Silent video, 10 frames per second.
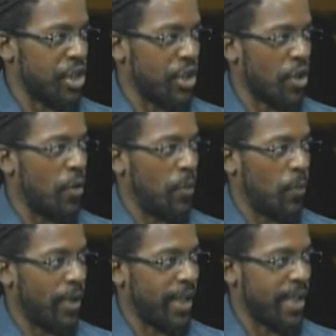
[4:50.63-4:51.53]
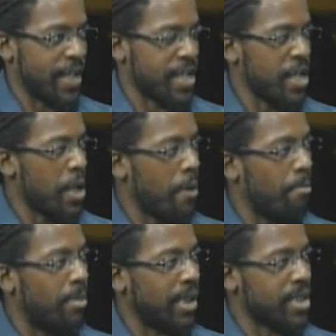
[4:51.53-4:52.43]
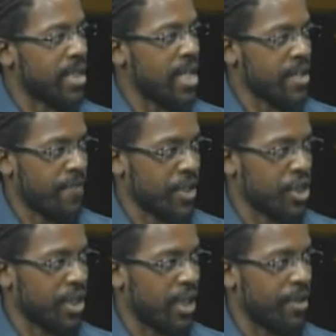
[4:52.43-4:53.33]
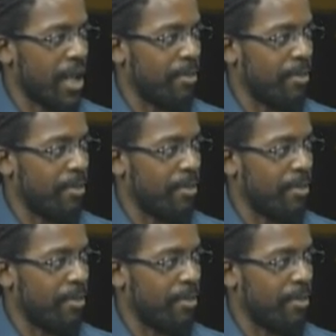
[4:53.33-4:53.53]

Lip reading: in their own ways, but science fiction, I